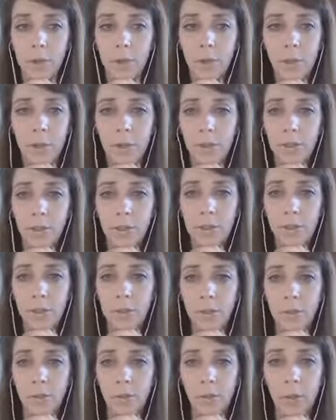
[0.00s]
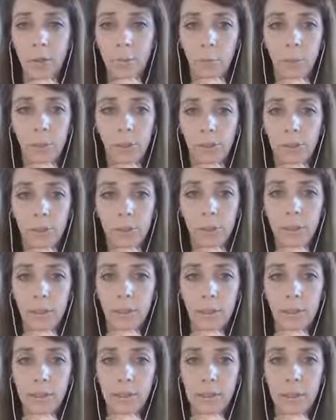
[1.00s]
products too, and put affiliate
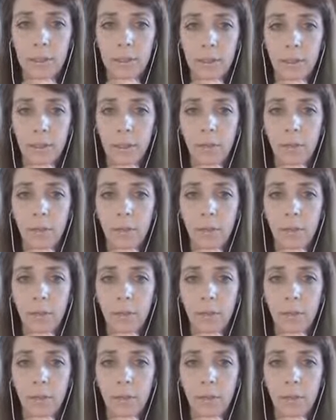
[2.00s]
links in.